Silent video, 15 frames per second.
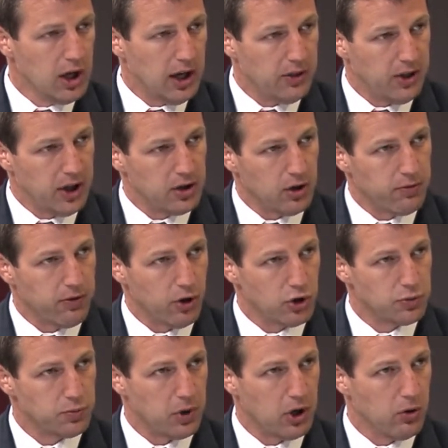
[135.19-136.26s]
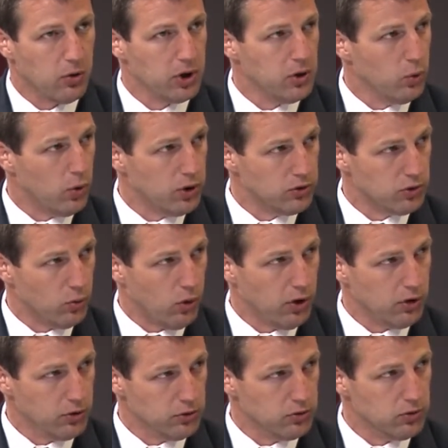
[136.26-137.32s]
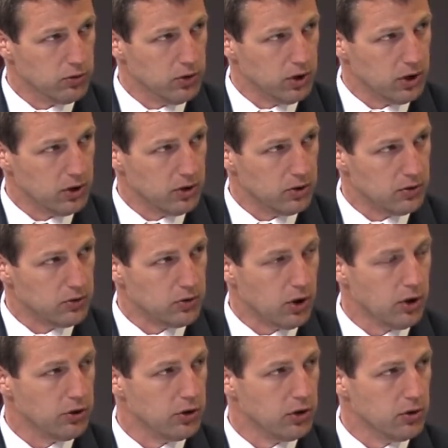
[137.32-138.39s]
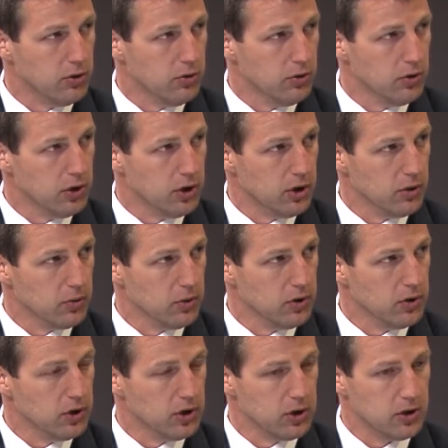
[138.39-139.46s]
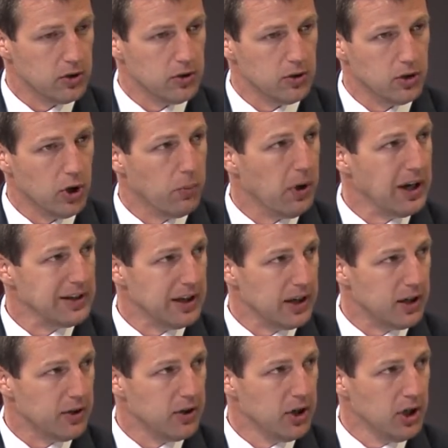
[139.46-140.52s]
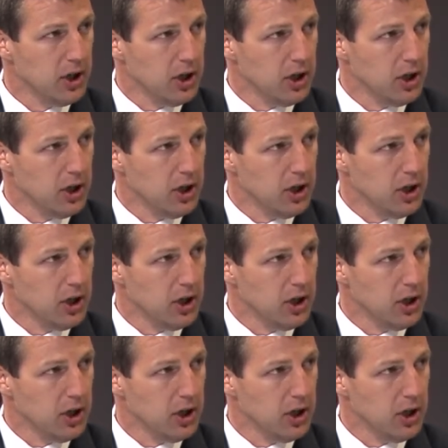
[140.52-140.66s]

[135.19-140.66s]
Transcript: I think our first priority once the waters uh, start to uh, re, uh, go back down,